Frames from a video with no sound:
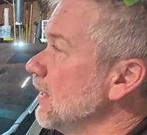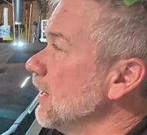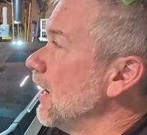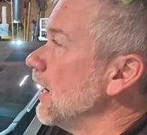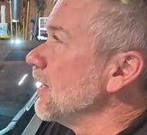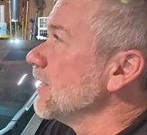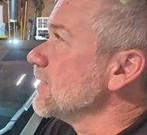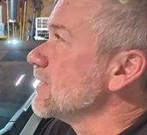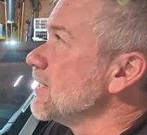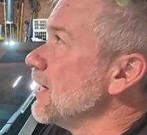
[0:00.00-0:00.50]

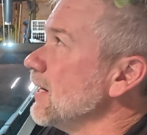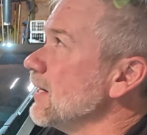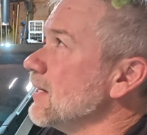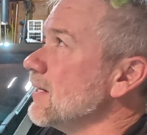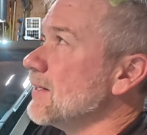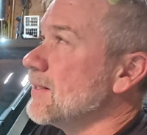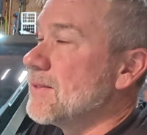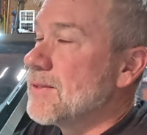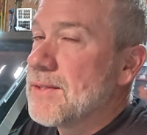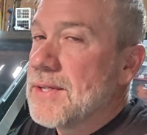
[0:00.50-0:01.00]
I'll tell
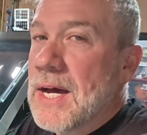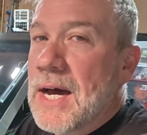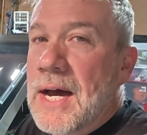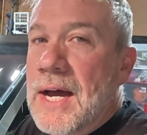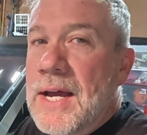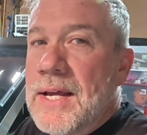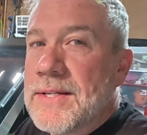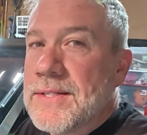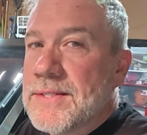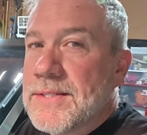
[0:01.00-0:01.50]
you, dude,
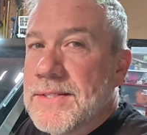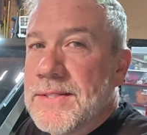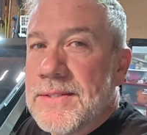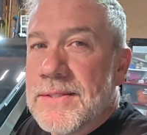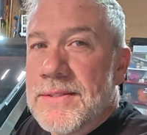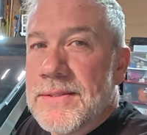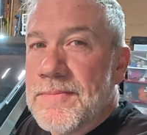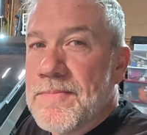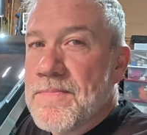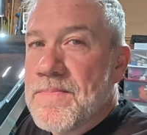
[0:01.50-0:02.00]
I
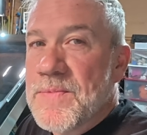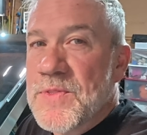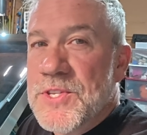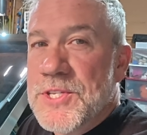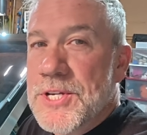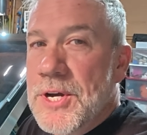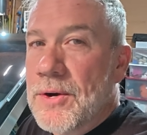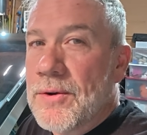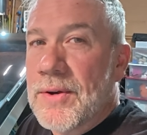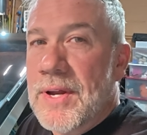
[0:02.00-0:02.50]

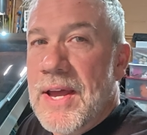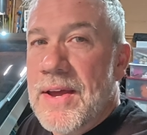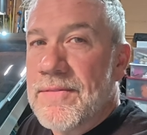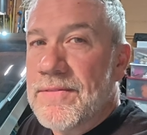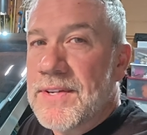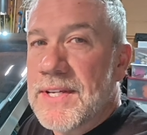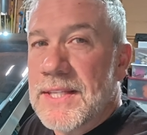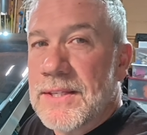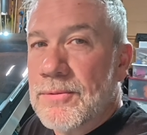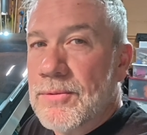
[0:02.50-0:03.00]
don't
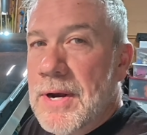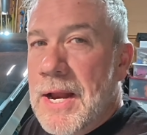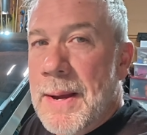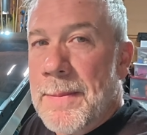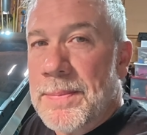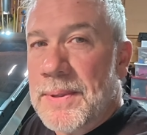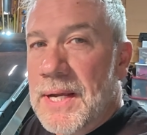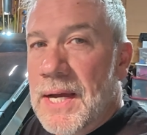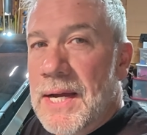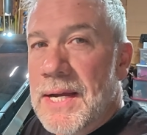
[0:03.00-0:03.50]
envy the
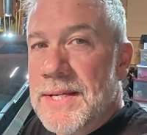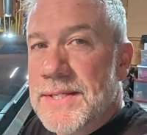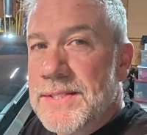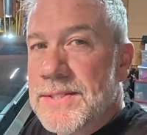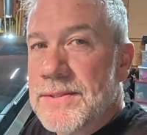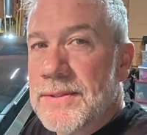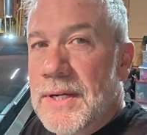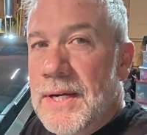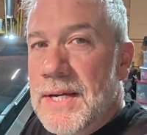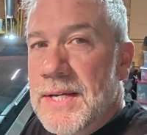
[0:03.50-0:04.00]
wrap
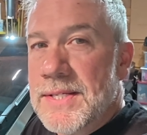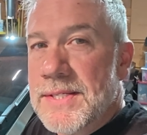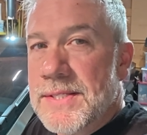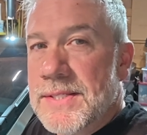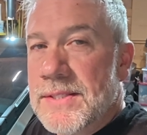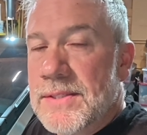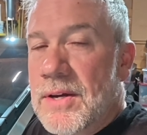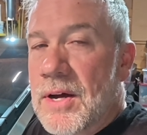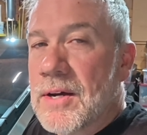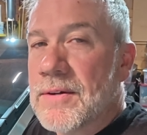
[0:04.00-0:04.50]
guys. You
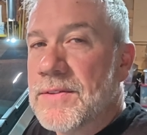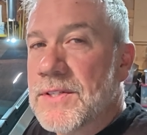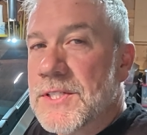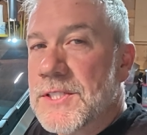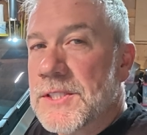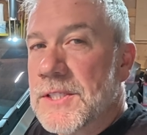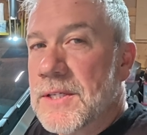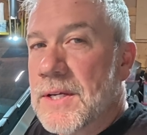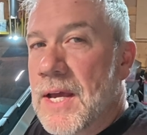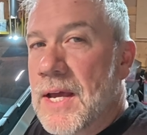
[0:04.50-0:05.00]
guys
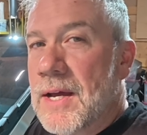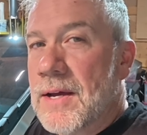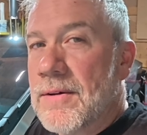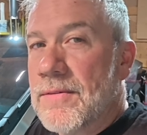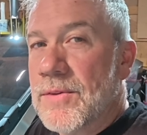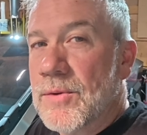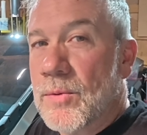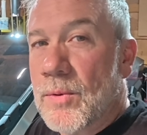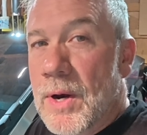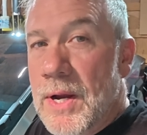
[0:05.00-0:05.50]
obviously
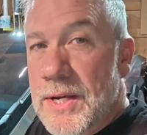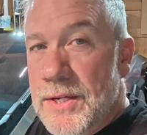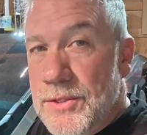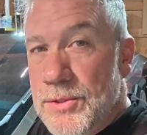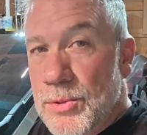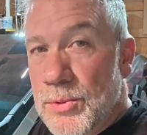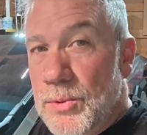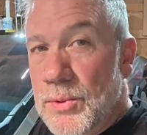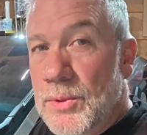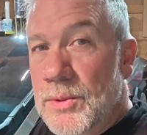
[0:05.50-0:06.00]
have the
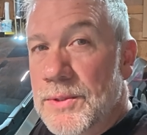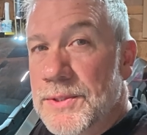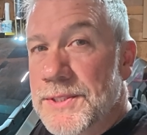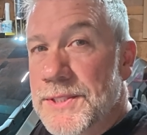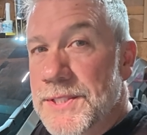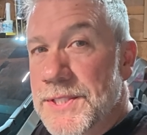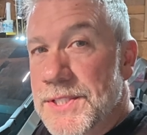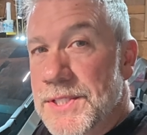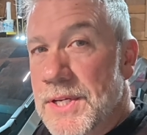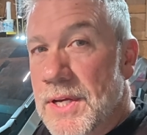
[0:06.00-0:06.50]
right tools
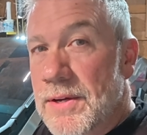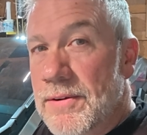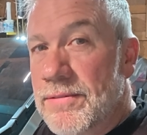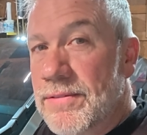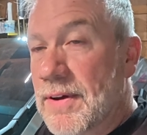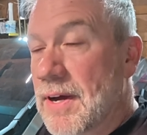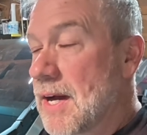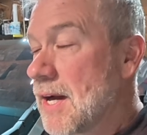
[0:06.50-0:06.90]
and stuff.